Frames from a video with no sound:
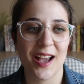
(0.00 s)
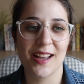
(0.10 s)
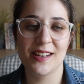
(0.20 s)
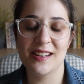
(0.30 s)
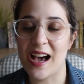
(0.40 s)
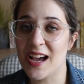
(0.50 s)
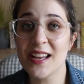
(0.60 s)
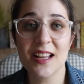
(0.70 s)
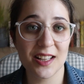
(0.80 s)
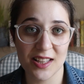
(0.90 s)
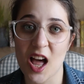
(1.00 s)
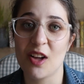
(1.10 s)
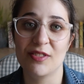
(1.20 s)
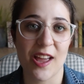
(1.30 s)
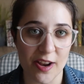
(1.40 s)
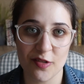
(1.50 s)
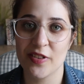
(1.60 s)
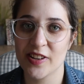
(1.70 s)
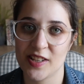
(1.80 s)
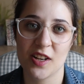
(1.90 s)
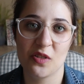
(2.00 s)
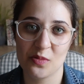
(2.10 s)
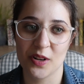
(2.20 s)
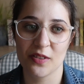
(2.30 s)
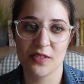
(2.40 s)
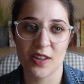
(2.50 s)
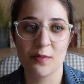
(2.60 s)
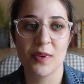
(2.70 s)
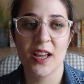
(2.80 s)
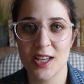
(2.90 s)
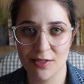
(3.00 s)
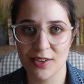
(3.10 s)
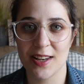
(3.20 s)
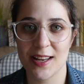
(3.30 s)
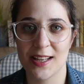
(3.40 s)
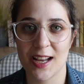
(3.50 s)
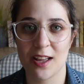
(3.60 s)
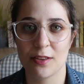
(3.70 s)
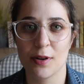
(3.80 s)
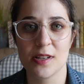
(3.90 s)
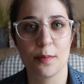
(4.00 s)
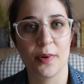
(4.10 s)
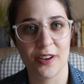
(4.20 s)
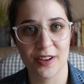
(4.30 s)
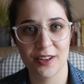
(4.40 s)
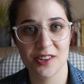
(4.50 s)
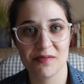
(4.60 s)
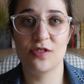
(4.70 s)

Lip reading: and I love every single one of them, even Lady Catherine de Bourgh.